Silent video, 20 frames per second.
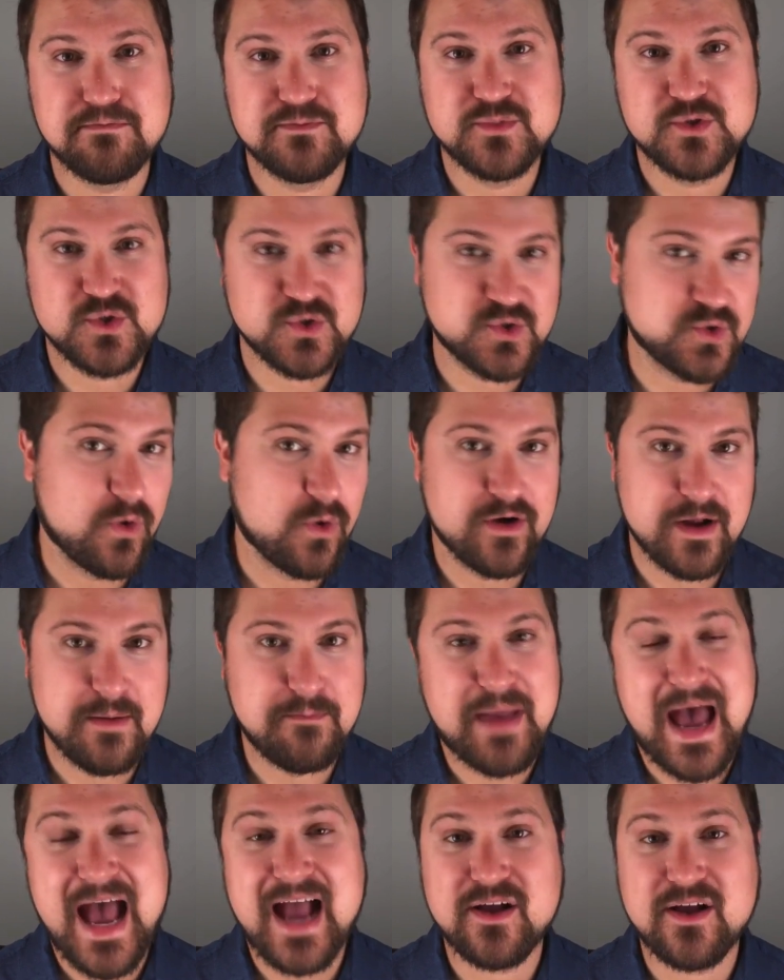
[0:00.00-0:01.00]
store
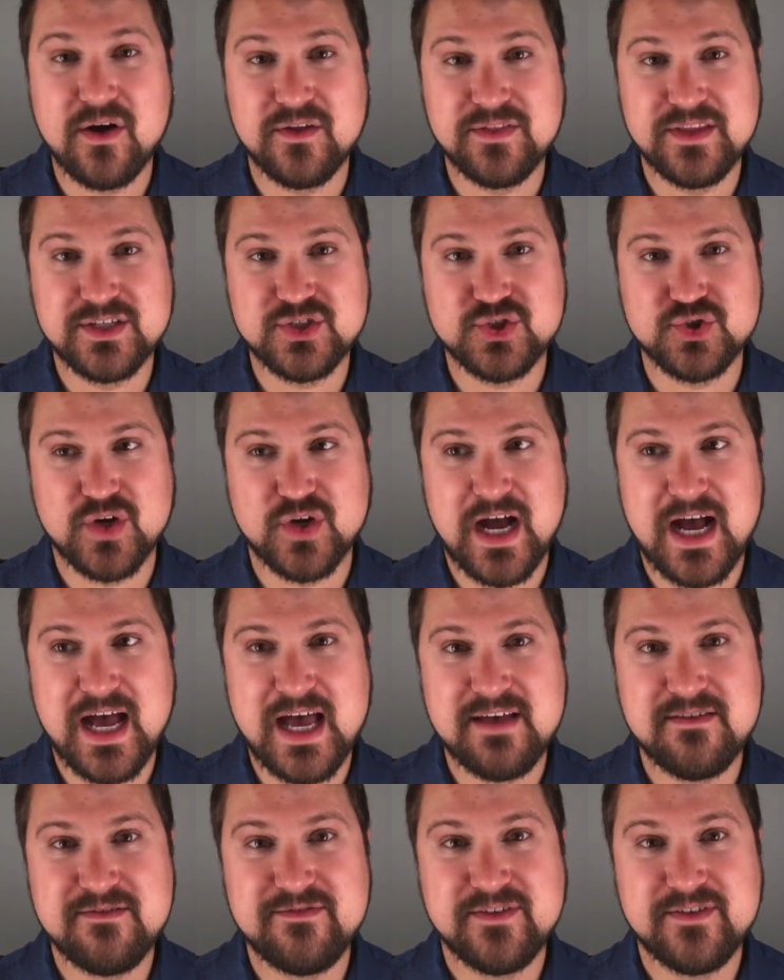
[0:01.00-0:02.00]
it back on this
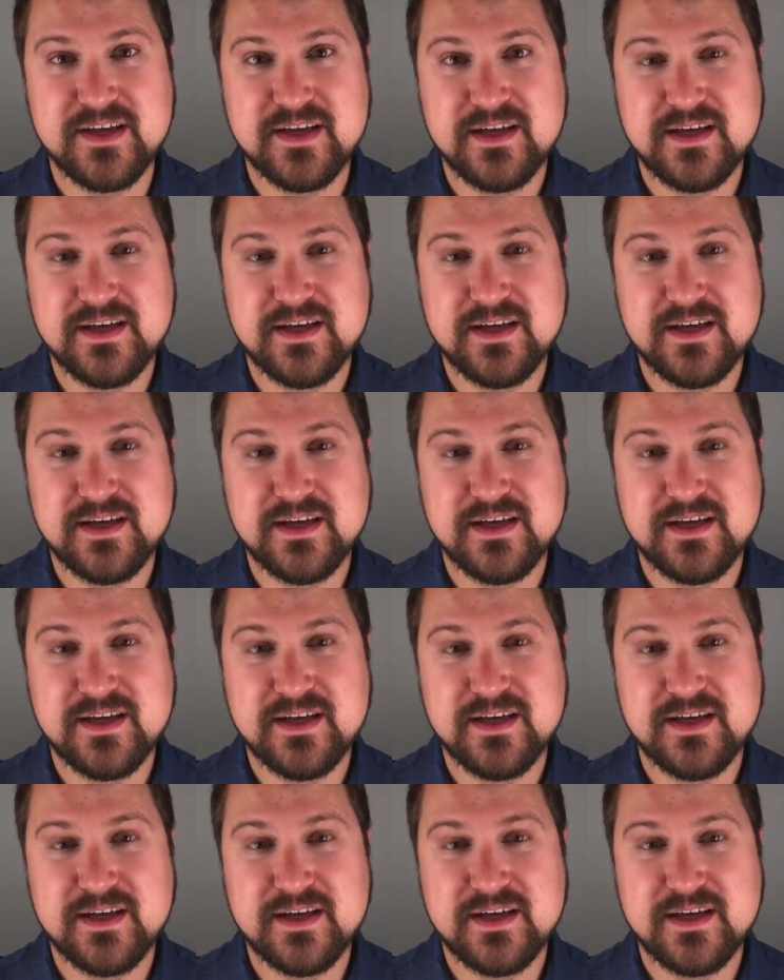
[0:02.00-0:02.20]
drive.